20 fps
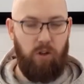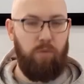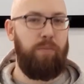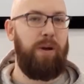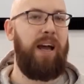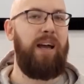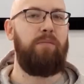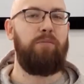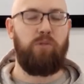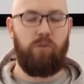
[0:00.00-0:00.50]

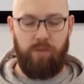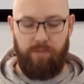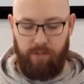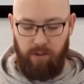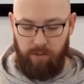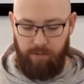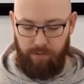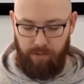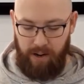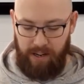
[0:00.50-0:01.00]
Perhaps we've
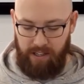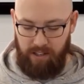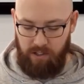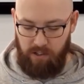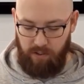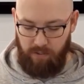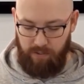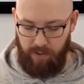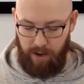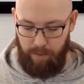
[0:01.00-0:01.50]
got friends
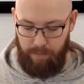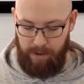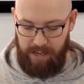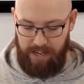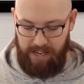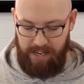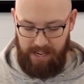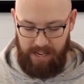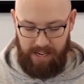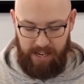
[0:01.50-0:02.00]
or
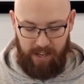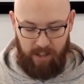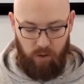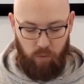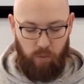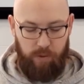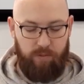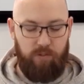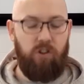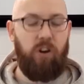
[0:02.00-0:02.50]
family that
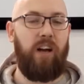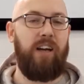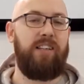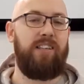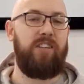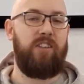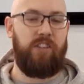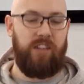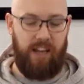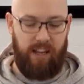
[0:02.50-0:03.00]
we've tried
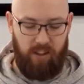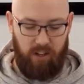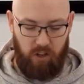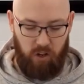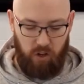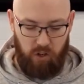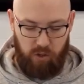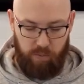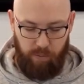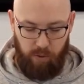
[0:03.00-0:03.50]
to share the
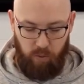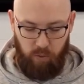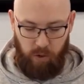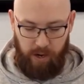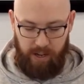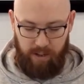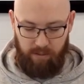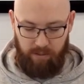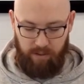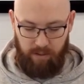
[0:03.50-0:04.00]
gospel
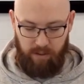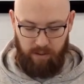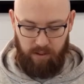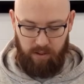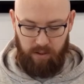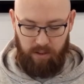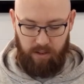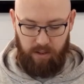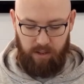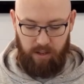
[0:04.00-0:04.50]
with.
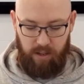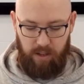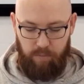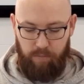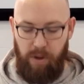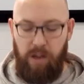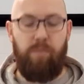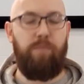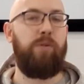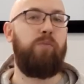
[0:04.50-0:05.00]

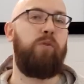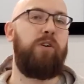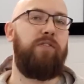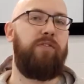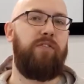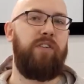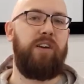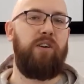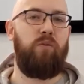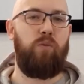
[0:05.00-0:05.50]
Maybe we
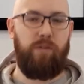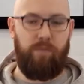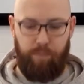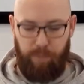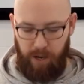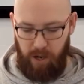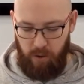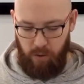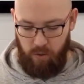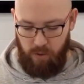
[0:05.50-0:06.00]
feel we've
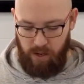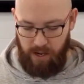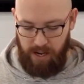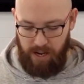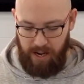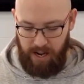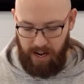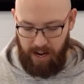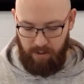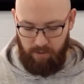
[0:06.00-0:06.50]

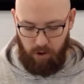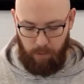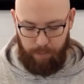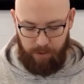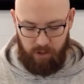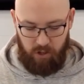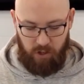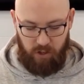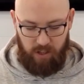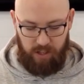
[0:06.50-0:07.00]
blown our
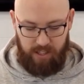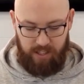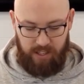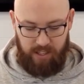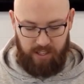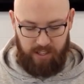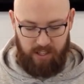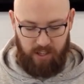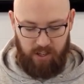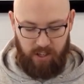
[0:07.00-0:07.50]

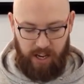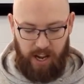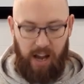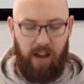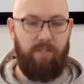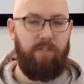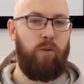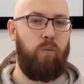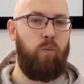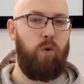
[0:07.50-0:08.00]
opportunities to share
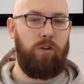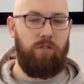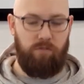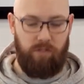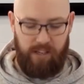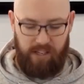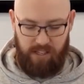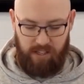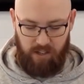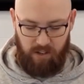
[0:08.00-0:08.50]
for one
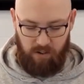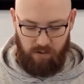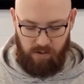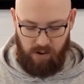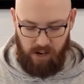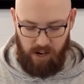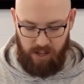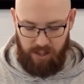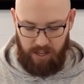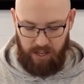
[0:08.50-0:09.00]
reason or
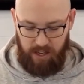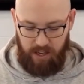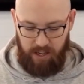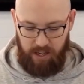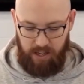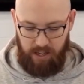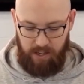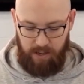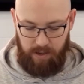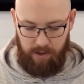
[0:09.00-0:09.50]
another.
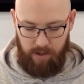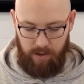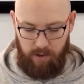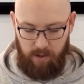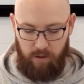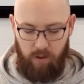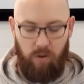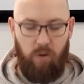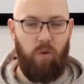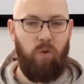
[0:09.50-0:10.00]

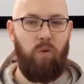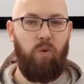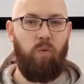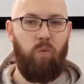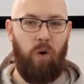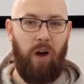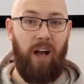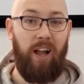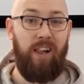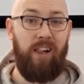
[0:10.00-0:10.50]

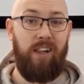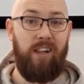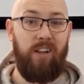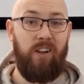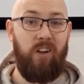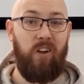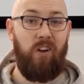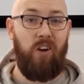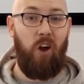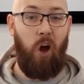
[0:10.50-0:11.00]

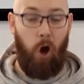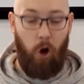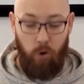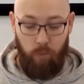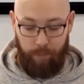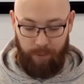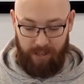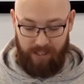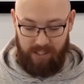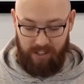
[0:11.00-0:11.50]
Well,
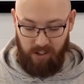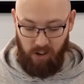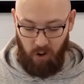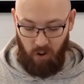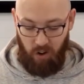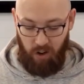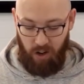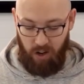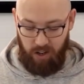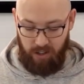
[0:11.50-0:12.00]
hope is
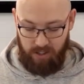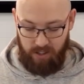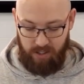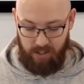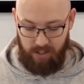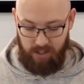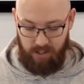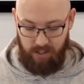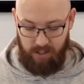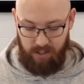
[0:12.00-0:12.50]
not
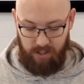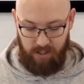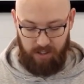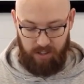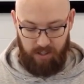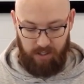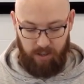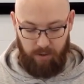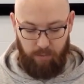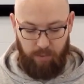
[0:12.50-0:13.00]
lost
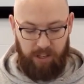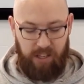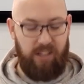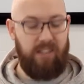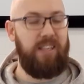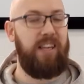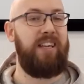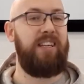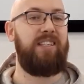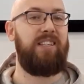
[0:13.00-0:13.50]

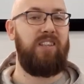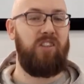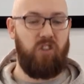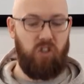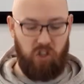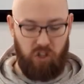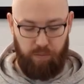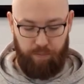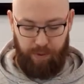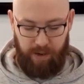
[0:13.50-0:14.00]
because it is the
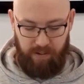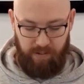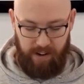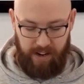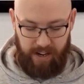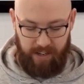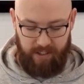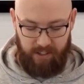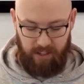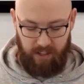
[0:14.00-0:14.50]

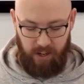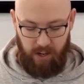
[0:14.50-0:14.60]
Spirit